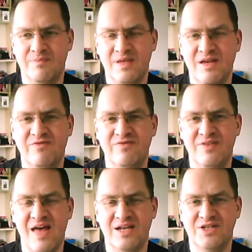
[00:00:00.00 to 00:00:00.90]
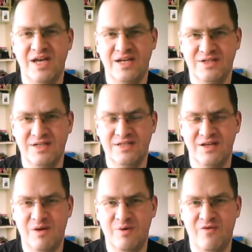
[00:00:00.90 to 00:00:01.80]
If that changes,
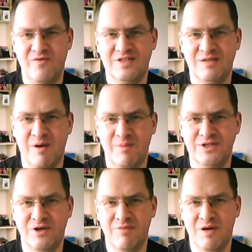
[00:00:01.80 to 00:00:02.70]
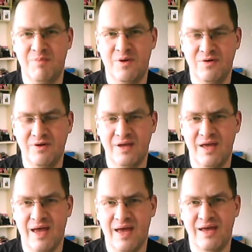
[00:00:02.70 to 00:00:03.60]
I will obviously publish it on my blog,
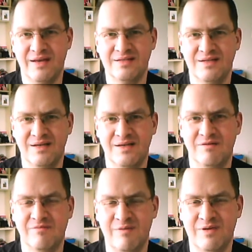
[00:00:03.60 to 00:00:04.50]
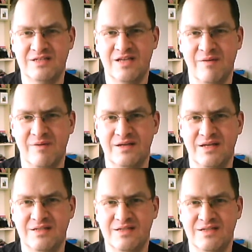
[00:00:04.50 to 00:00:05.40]
and maybe it's time I
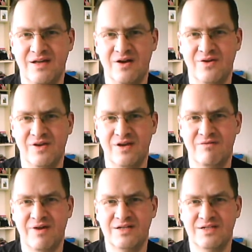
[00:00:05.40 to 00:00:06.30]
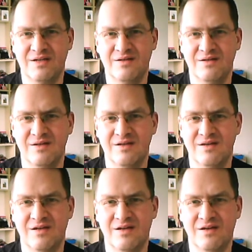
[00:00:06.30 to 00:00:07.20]
need to start looking at arranging
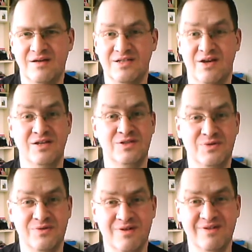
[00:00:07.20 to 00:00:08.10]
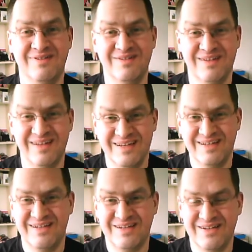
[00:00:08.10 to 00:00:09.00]
a signing tour.
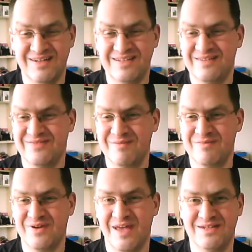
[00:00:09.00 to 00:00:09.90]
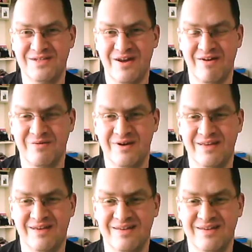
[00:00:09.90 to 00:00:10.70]
Goodness, if I'm not getting too carried away there.